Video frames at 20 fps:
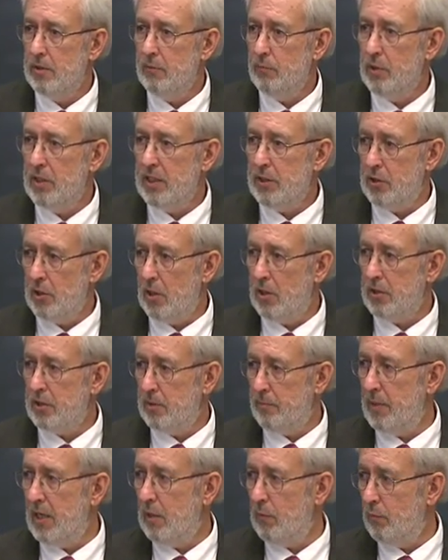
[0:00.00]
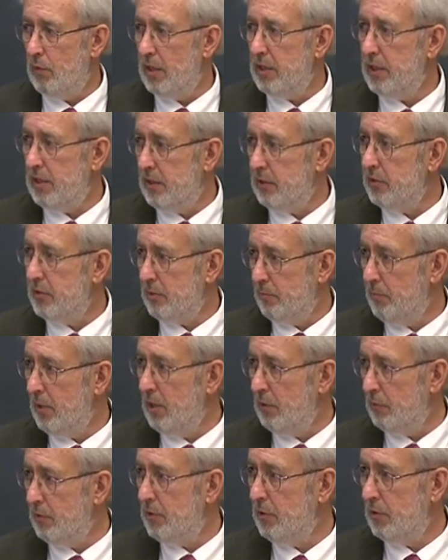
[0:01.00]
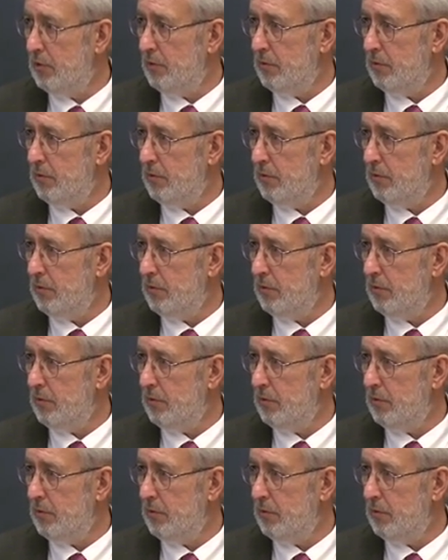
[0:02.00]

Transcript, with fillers: when he talks about what he is opposed